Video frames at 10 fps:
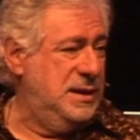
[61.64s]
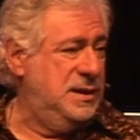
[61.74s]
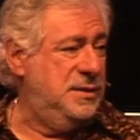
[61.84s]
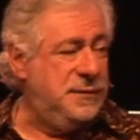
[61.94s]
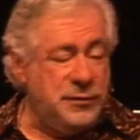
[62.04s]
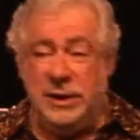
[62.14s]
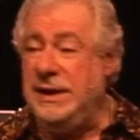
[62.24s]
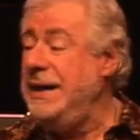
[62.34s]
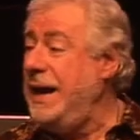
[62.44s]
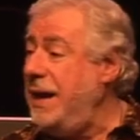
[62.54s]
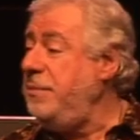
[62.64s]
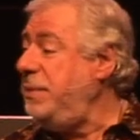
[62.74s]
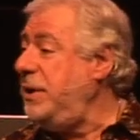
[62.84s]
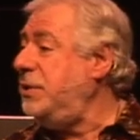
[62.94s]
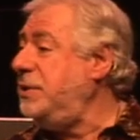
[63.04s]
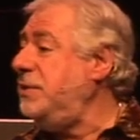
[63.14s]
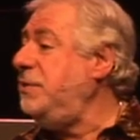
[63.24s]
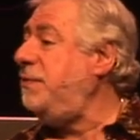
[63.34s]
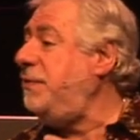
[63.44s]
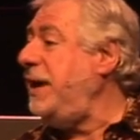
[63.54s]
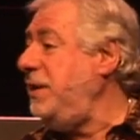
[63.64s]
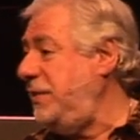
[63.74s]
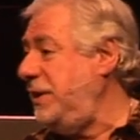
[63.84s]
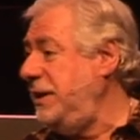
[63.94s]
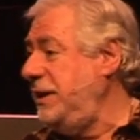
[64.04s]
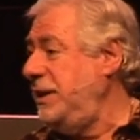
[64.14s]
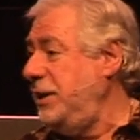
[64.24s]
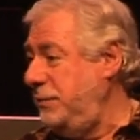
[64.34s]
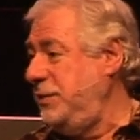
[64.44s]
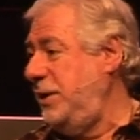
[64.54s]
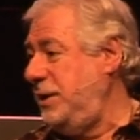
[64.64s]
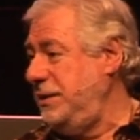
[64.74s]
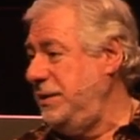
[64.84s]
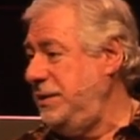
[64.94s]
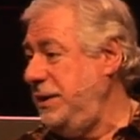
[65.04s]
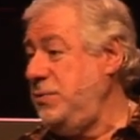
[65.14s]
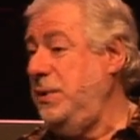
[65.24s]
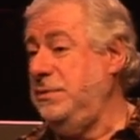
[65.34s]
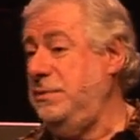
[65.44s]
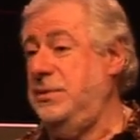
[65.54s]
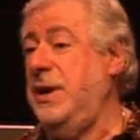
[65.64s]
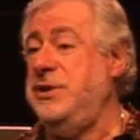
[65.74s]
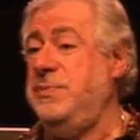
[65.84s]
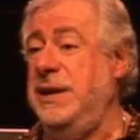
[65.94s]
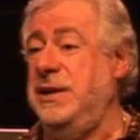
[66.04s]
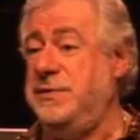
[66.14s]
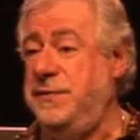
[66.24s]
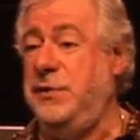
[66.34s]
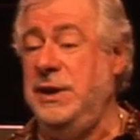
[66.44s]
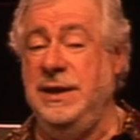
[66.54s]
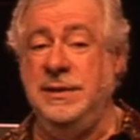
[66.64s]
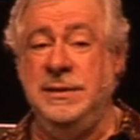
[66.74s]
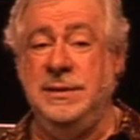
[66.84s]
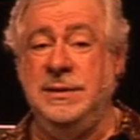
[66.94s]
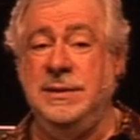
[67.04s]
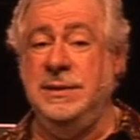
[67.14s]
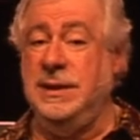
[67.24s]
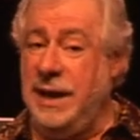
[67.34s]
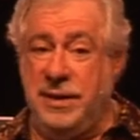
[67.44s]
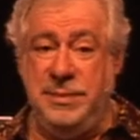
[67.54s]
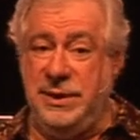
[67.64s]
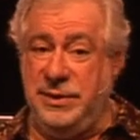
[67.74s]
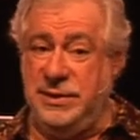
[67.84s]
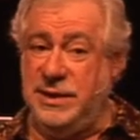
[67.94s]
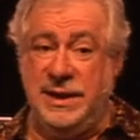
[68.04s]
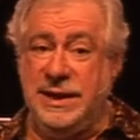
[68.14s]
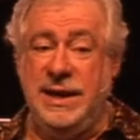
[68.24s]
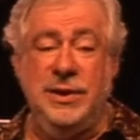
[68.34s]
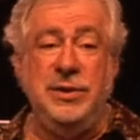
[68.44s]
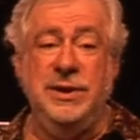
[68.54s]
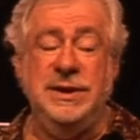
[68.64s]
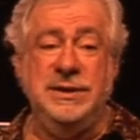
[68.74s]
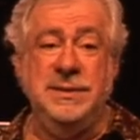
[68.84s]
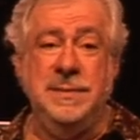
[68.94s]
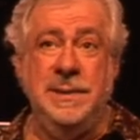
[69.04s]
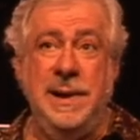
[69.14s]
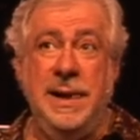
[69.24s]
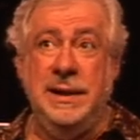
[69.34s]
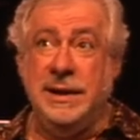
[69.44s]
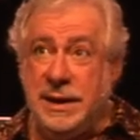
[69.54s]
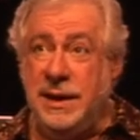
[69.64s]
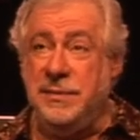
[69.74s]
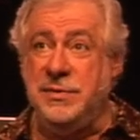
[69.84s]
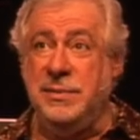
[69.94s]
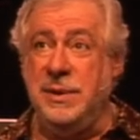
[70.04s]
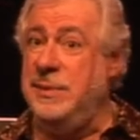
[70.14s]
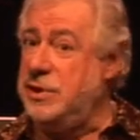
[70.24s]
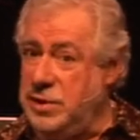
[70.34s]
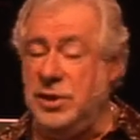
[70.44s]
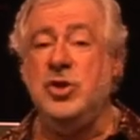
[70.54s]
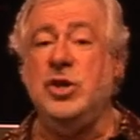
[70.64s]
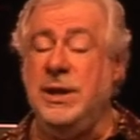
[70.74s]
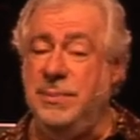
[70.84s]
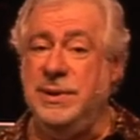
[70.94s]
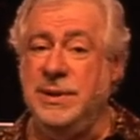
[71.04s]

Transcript: the free, unmerited favor of God. That's what grace means free, unmerited. I can't earn it. It comes from him. It's not cheap.